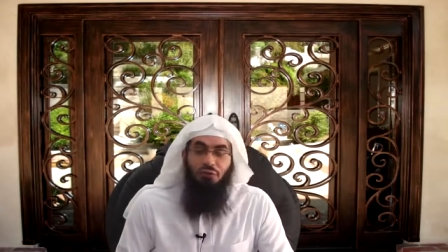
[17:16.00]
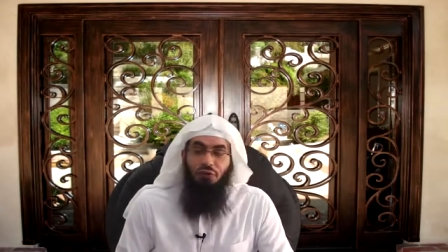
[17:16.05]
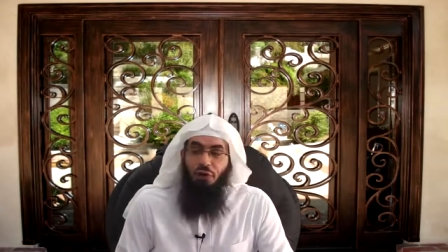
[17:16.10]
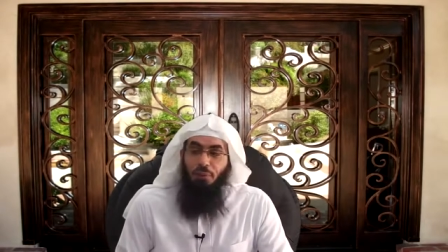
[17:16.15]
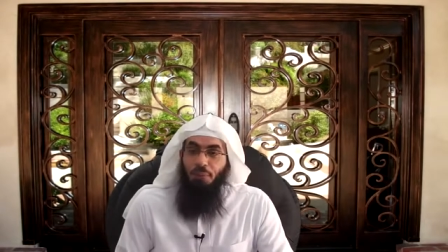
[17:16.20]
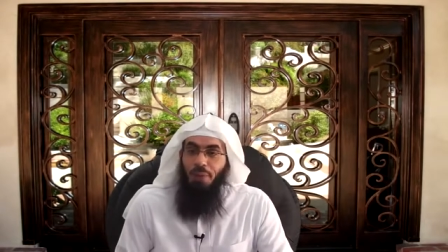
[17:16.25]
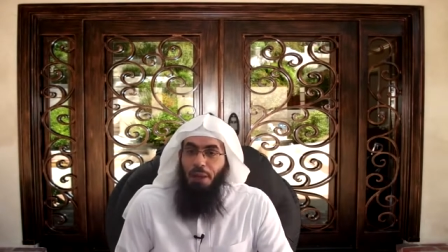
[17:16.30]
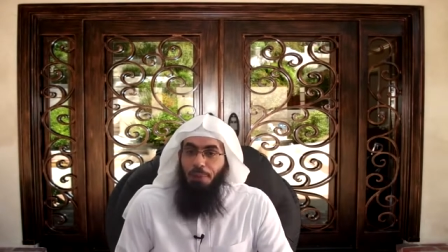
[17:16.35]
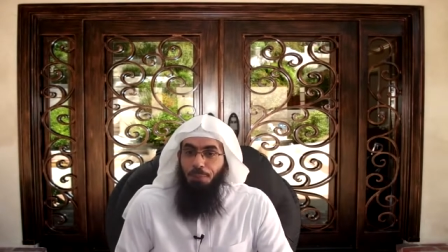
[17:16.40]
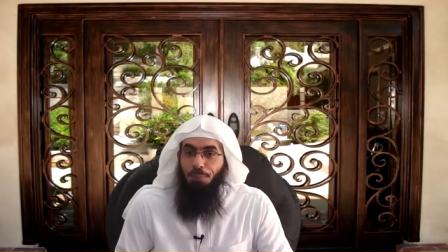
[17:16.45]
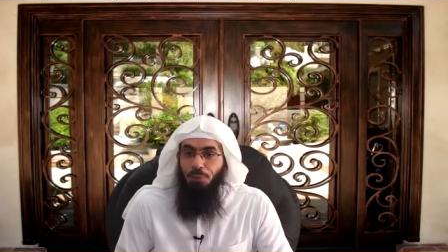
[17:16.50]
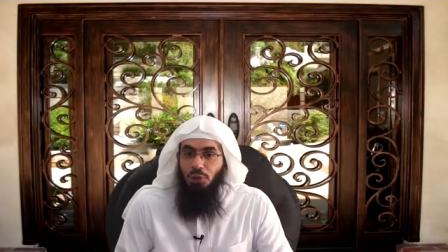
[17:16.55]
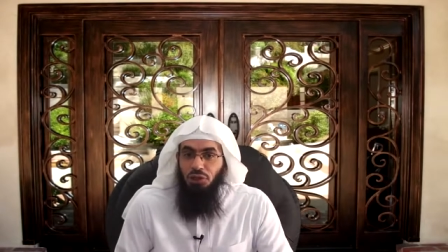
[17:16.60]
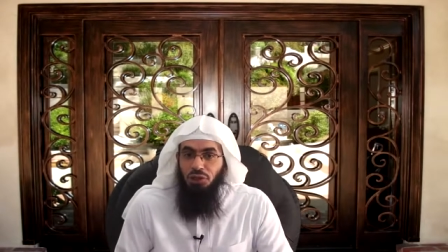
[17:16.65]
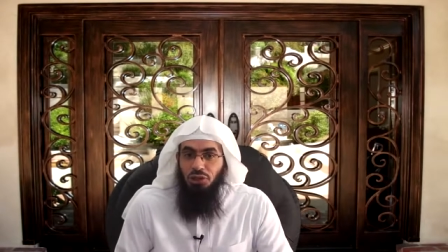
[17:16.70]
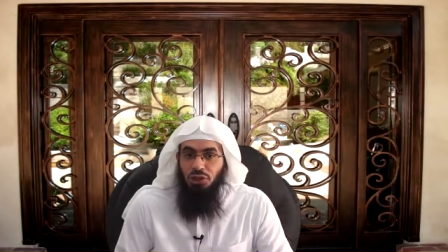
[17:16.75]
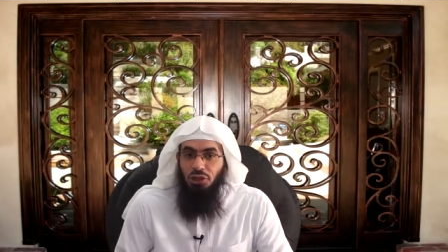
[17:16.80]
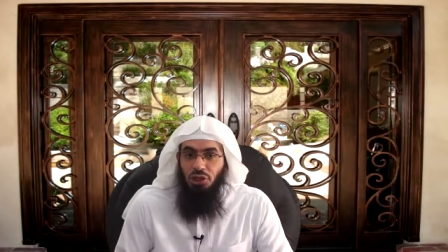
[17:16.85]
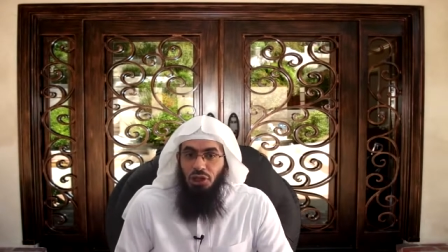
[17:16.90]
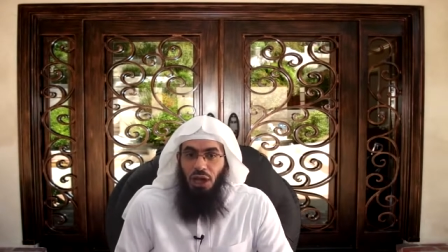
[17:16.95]
From my
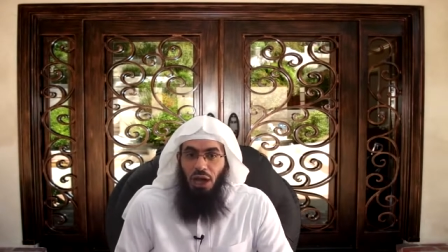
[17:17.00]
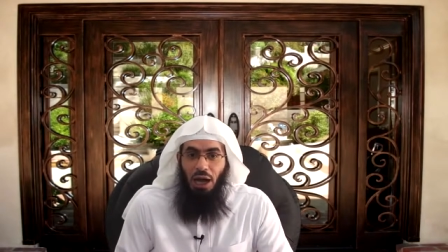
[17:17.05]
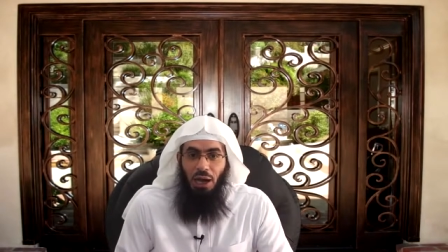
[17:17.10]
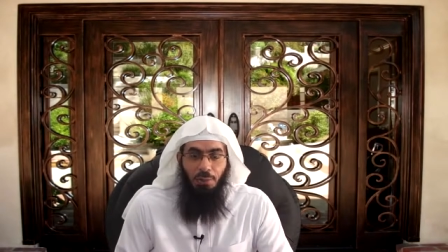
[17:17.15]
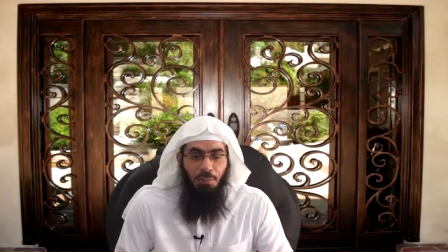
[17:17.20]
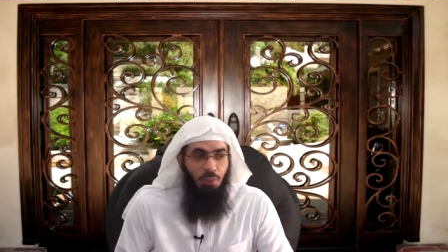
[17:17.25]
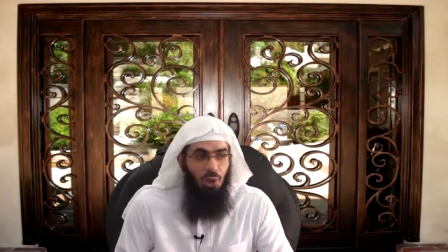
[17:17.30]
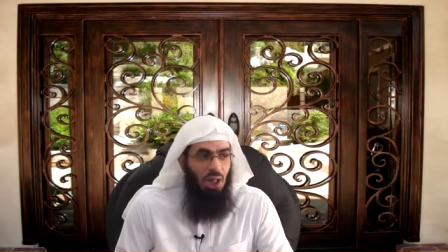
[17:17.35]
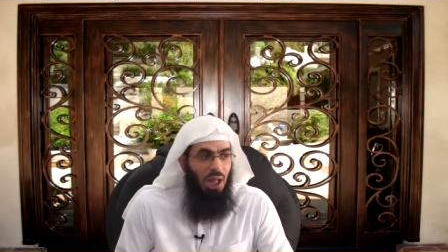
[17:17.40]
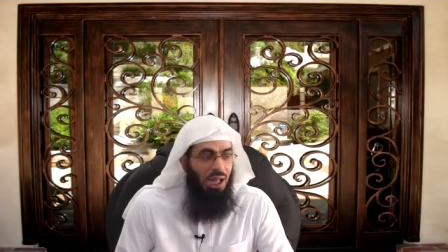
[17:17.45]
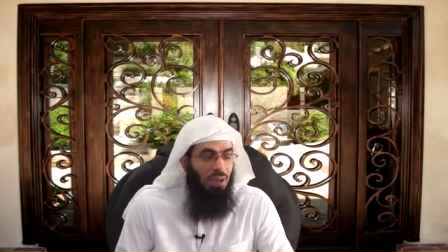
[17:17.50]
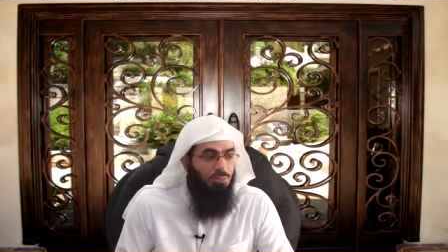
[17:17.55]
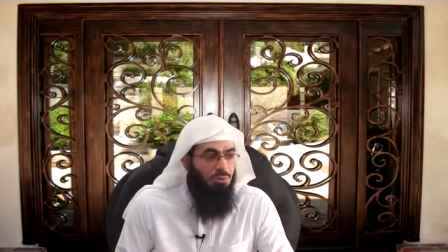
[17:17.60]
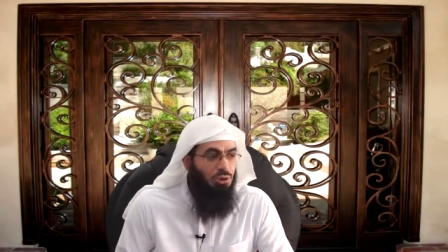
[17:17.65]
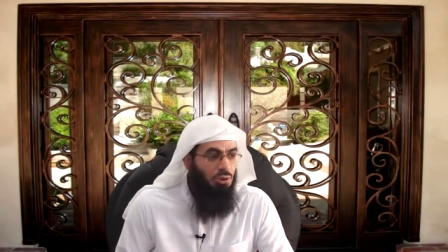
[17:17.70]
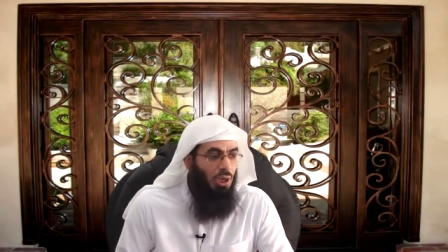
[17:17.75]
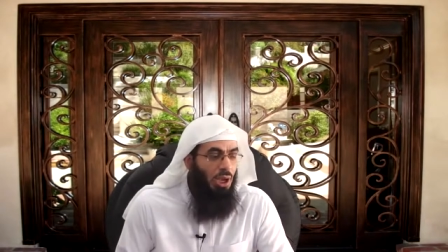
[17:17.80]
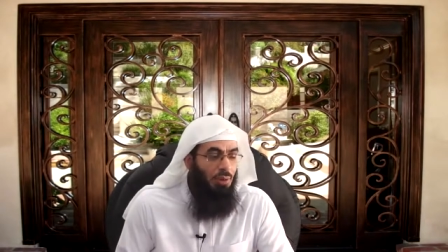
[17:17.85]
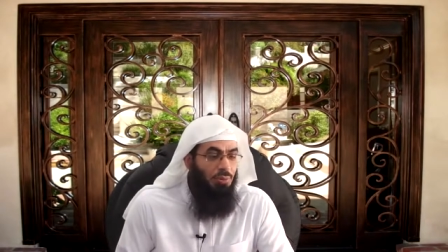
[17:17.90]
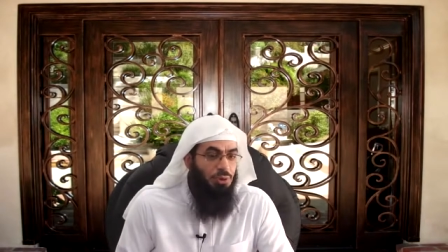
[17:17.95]
personal humble
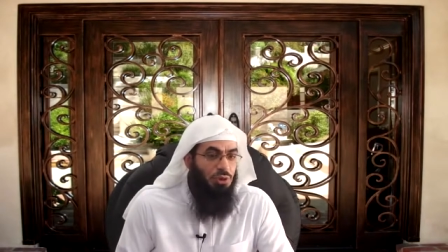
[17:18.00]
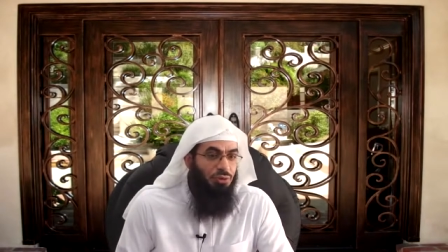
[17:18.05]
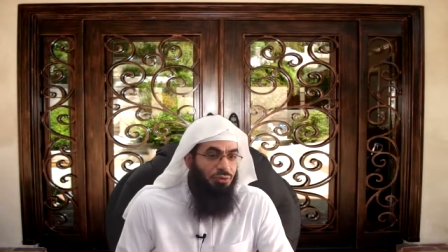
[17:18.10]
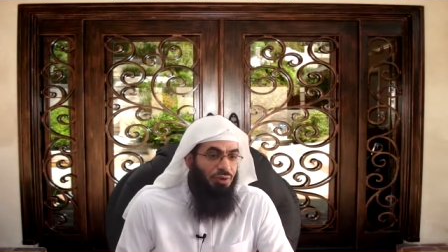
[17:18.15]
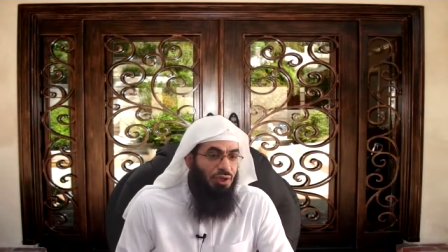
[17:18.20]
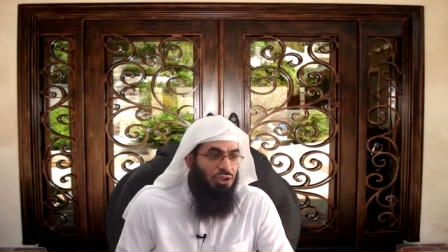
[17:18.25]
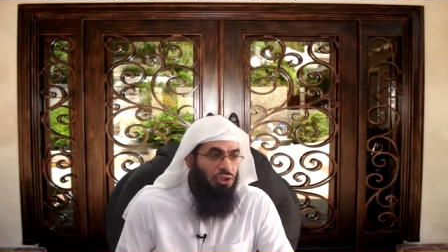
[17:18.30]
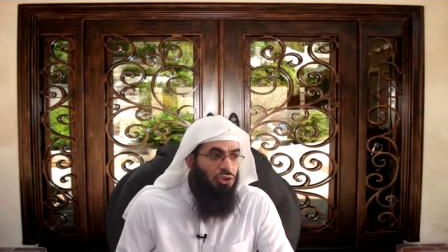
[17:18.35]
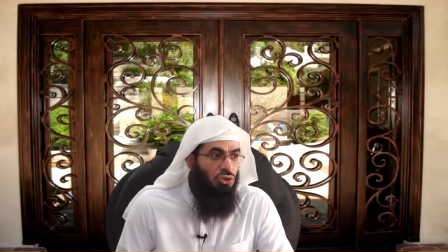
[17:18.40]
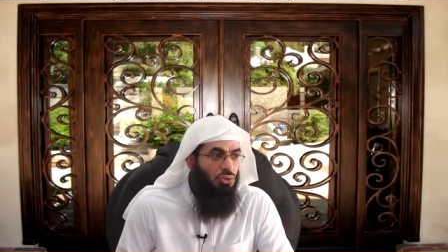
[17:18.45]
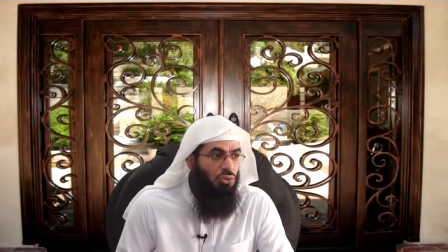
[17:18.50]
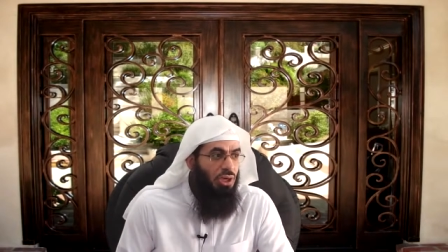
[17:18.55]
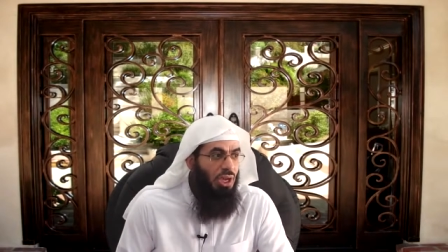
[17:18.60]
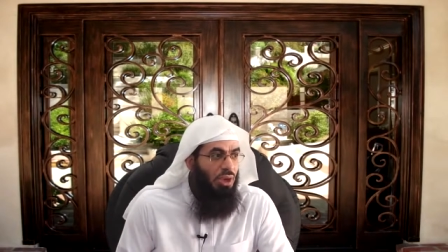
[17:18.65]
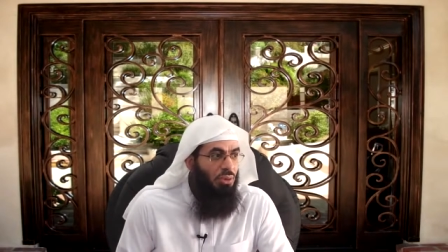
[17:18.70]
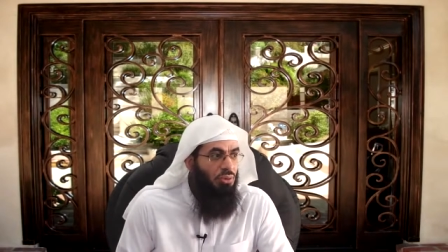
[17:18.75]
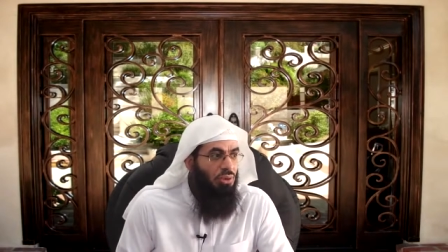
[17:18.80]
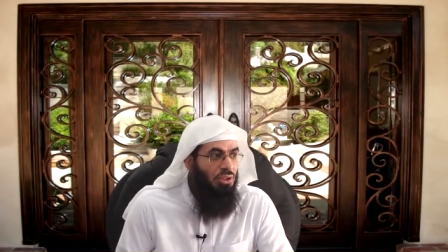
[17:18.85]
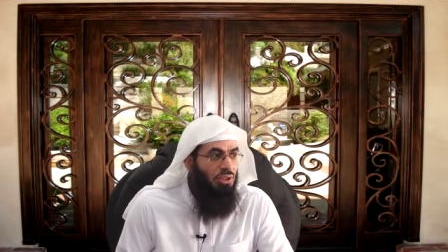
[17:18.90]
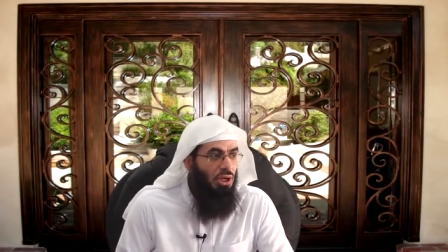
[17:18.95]
ob observation when
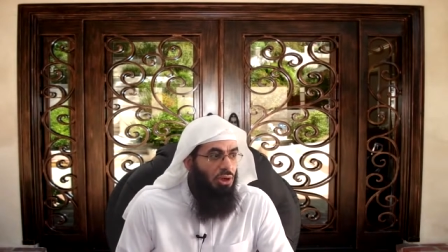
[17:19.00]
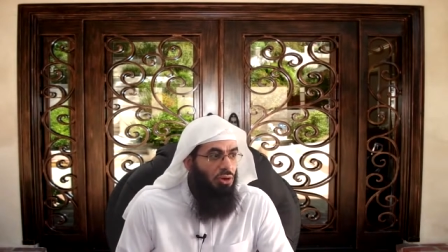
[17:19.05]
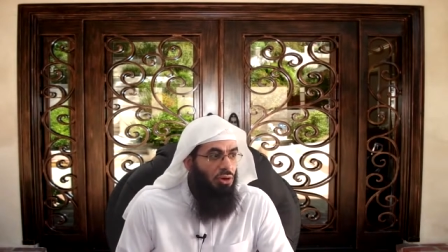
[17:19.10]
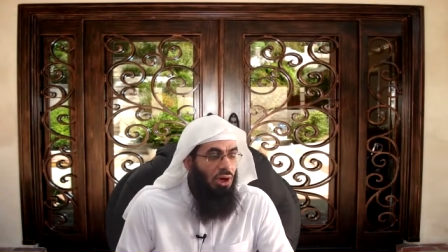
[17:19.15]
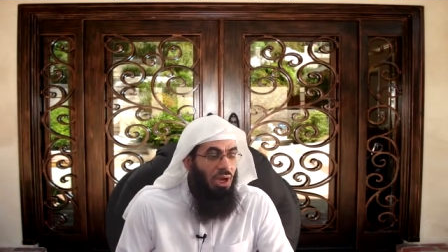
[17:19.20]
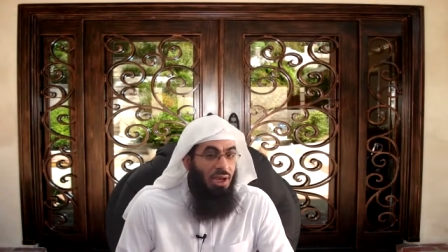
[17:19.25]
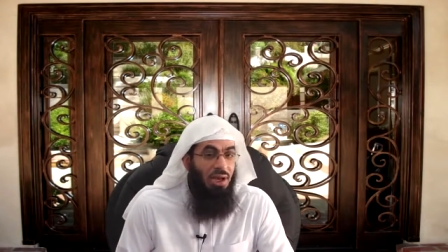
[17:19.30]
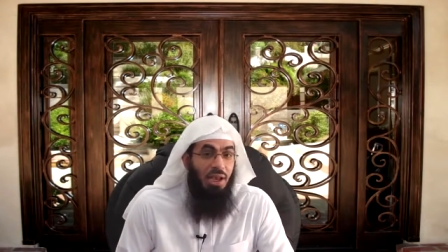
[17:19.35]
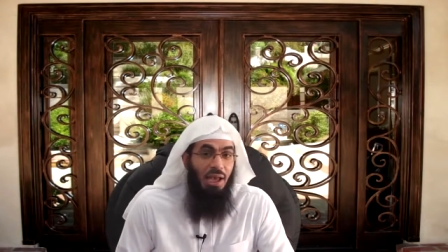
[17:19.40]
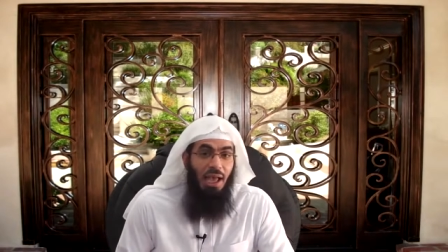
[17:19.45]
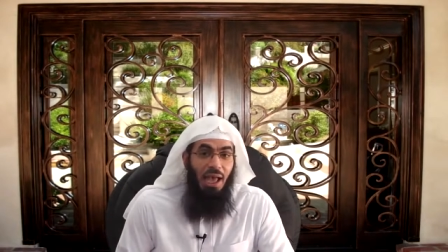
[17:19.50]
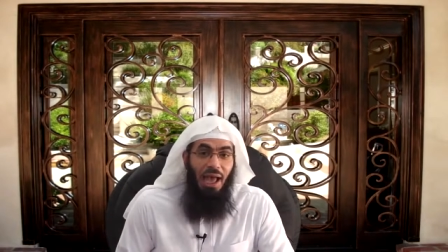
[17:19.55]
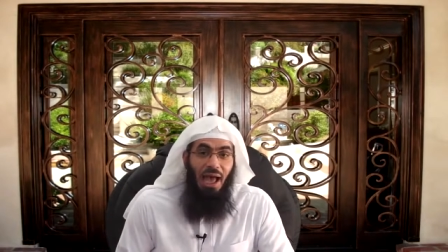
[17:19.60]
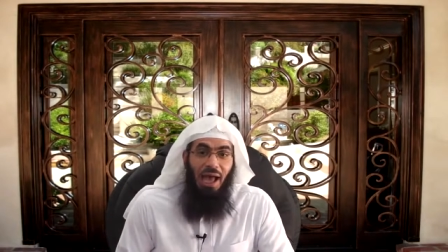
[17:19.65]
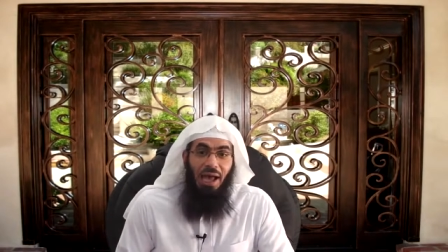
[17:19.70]
I read the Quran,